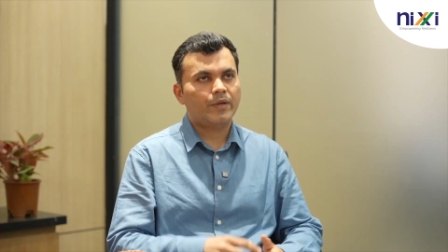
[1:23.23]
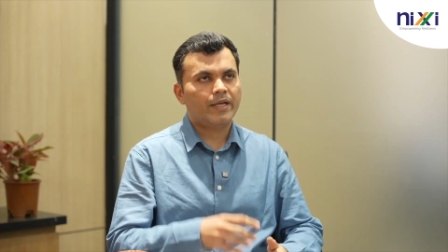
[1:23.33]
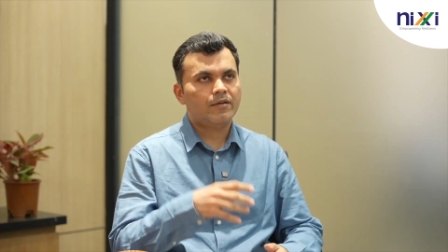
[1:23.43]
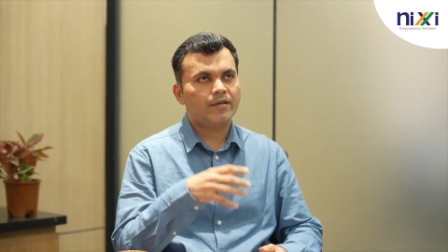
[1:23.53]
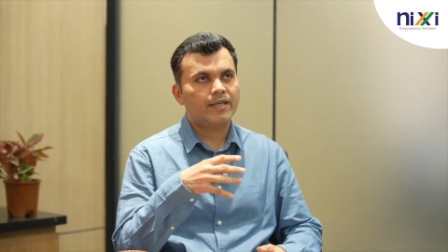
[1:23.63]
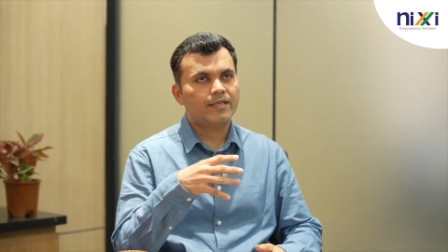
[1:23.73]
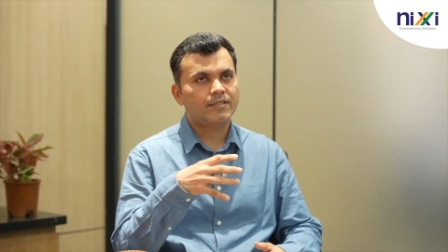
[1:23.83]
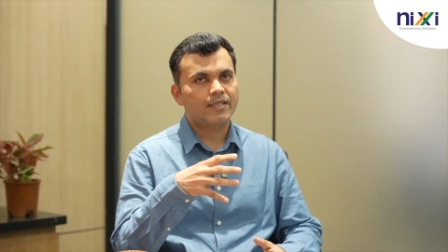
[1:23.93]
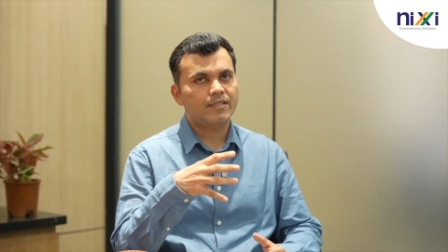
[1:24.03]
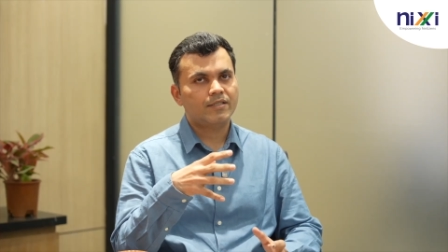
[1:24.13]
internet
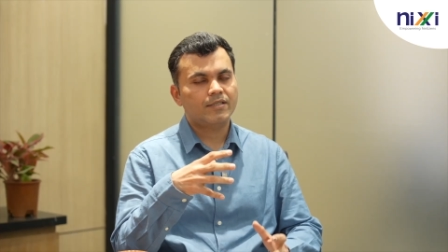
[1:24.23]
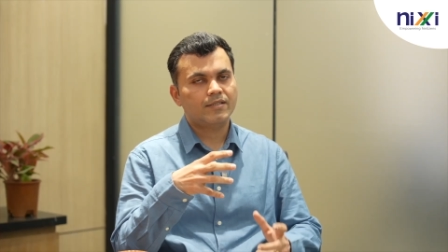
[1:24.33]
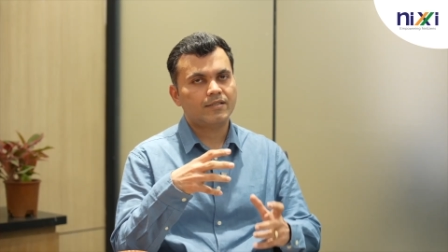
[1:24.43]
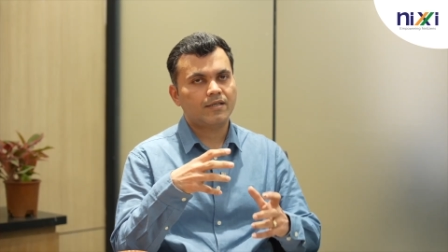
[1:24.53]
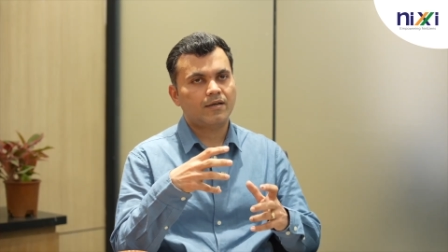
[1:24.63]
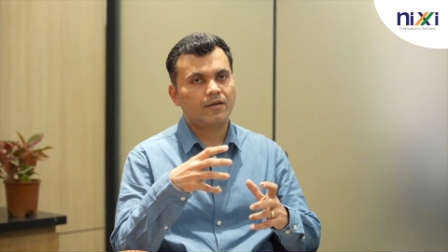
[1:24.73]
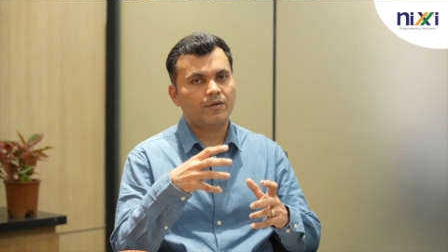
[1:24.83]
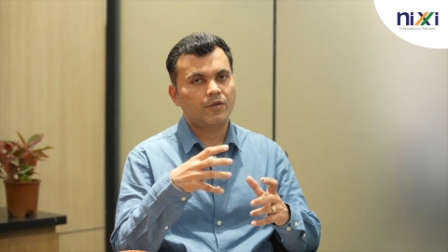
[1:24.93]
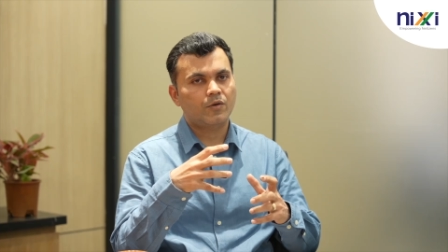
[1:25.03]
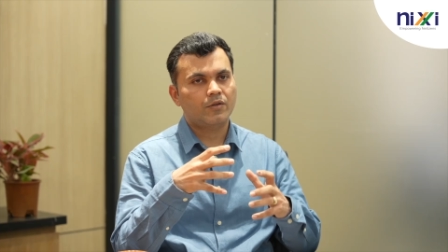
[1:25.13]
exchanges uh,
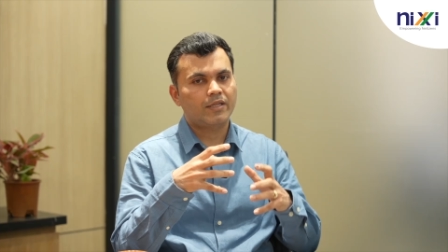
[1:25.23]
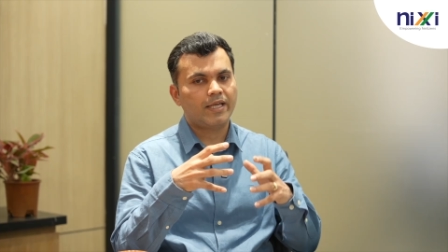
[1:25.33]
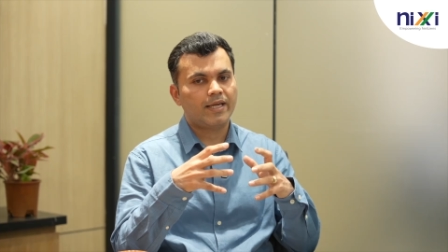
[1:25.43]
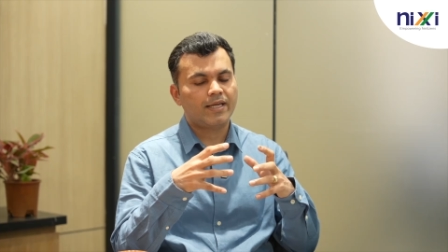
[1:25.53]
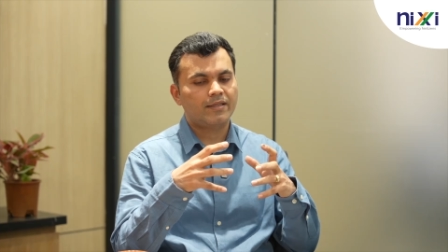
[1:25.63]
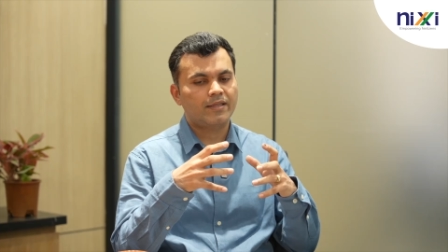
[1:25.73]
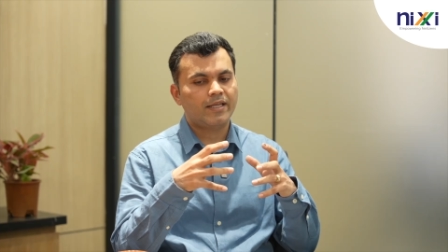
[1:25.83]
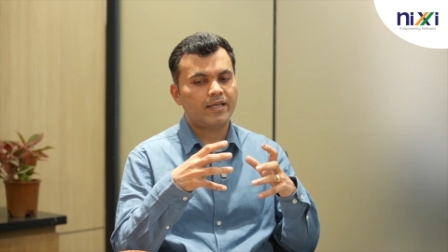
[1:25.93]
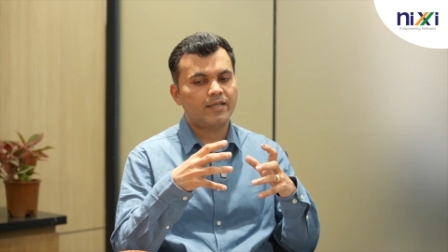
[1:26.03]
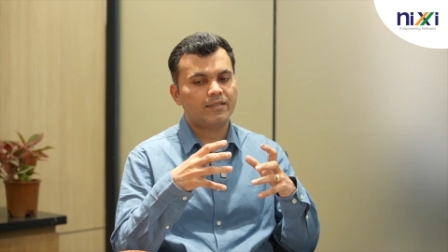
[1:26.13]
you know they
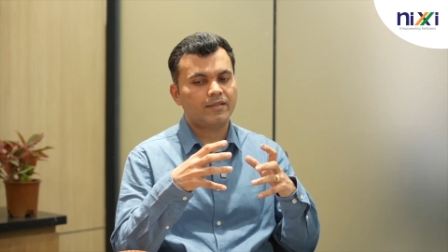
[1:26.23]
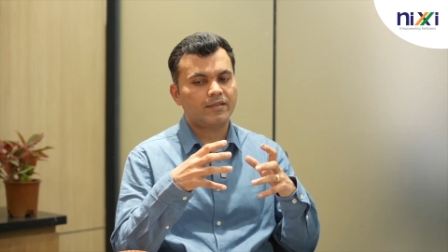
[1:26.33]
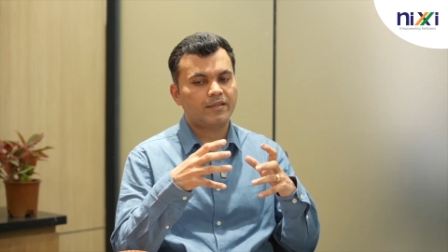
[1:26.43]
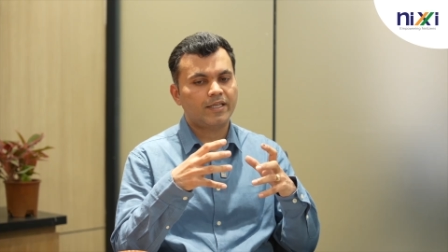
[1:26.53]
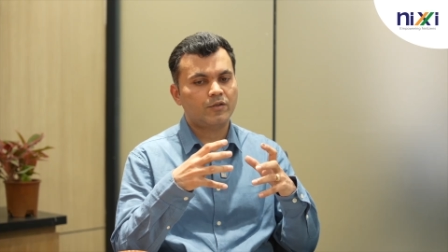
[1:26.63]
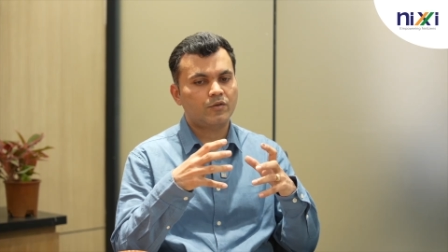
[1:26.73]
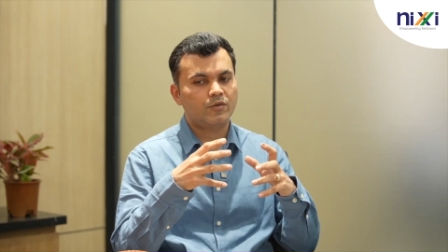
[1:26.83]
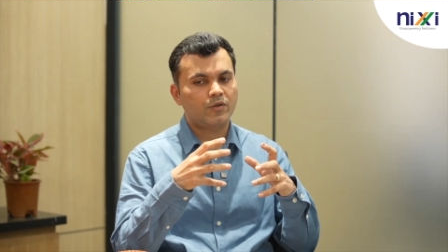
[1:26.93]
they they